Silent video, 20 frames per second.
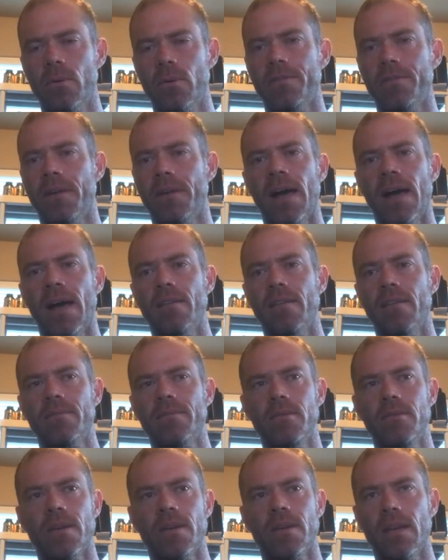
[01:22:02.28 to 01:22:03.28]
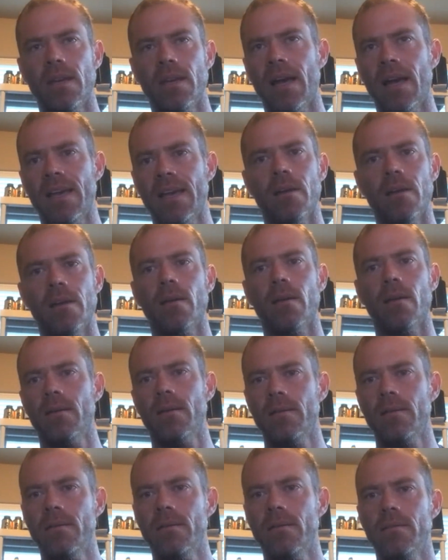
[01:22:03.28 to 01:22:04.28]
45, you cannot enter
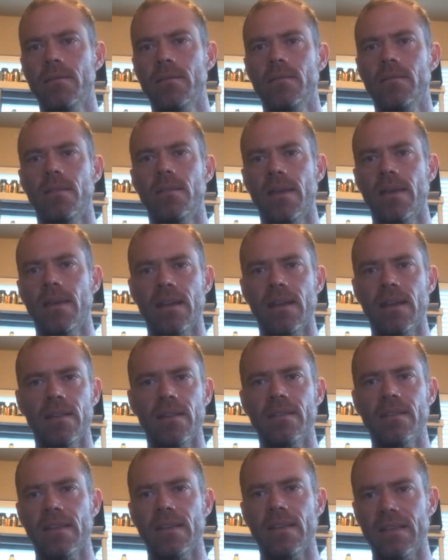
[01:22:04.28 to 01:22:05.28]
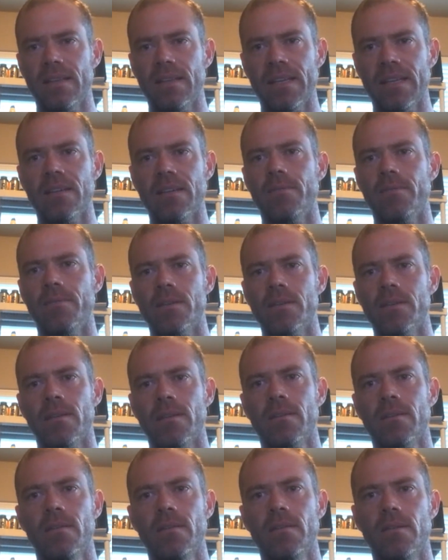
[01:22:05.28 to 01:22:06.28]
the elite
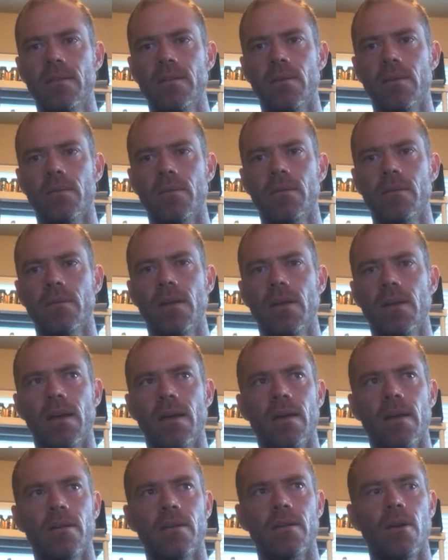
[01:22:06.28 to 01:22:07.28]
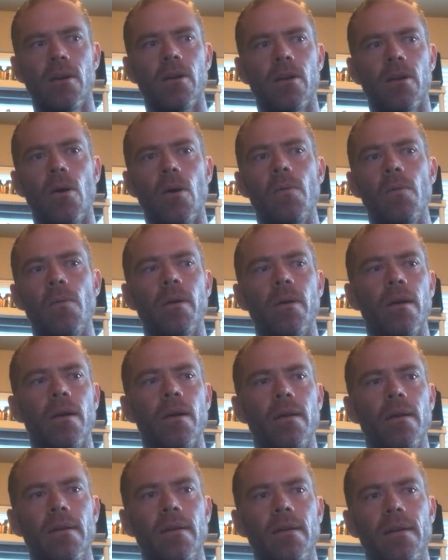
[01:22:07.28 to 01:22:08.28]
division. Kirk
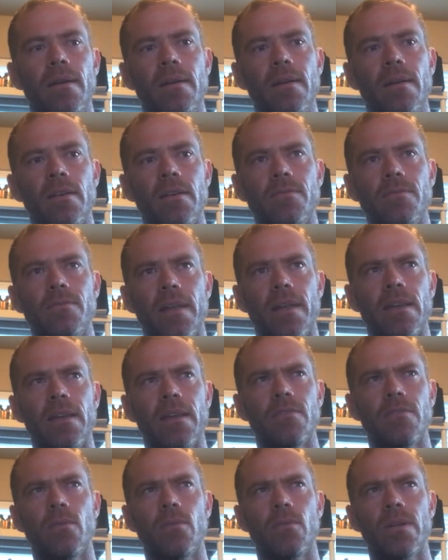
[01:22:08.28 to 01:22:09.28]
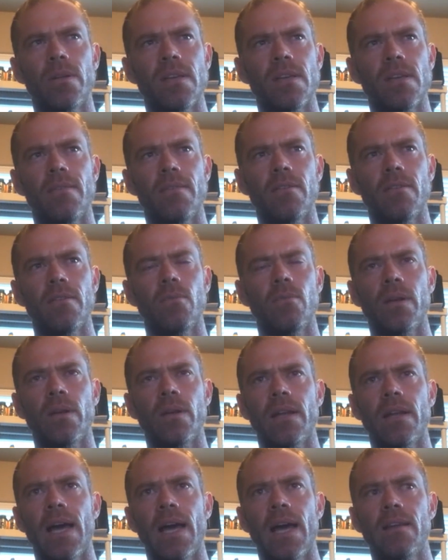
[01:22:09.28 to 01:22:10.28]
Homer, I think he's 47 or
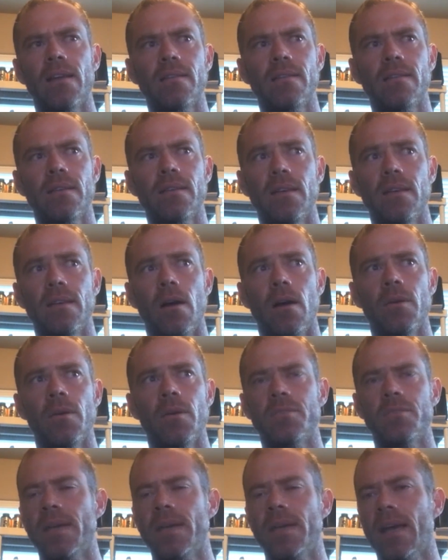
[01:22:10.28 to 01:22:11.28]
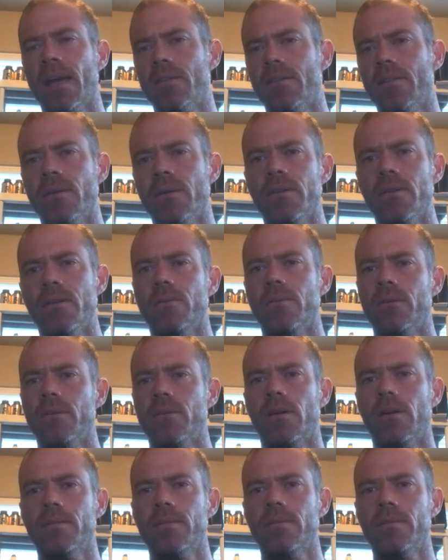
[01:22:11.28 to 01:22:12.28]
49. He almost beat Anton and you.